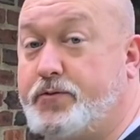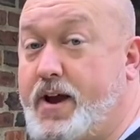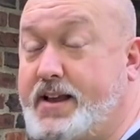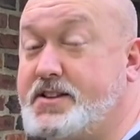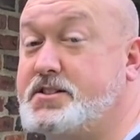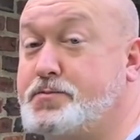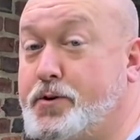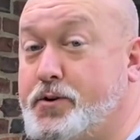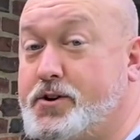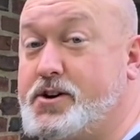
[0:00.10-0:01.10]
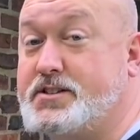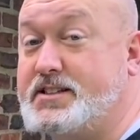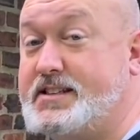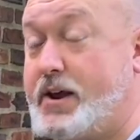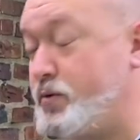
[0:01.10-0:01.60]
Chef Frank, this is
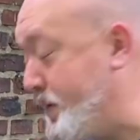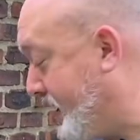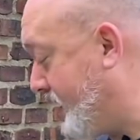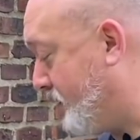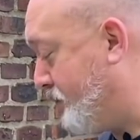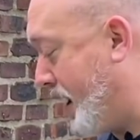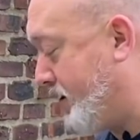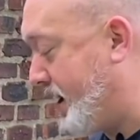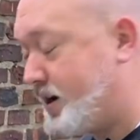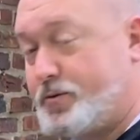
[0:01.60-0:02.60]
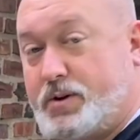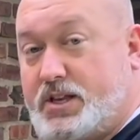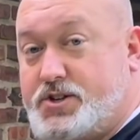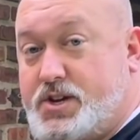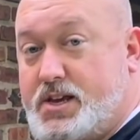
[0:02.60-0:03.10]
Protocooks, and today we're making a marinated
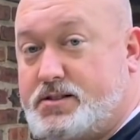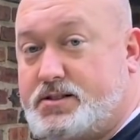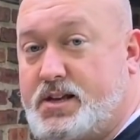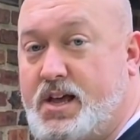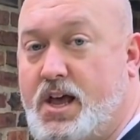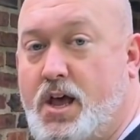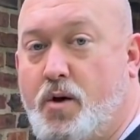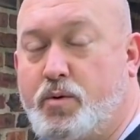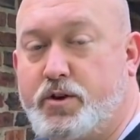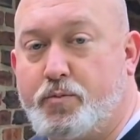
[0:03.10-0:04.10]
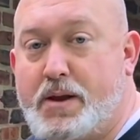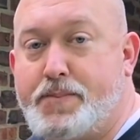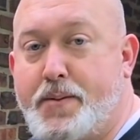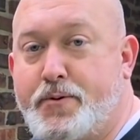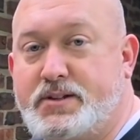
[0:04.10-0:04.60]
grilling cheese with a
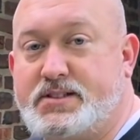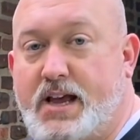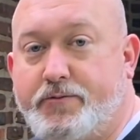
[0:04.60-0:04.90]
red pepper and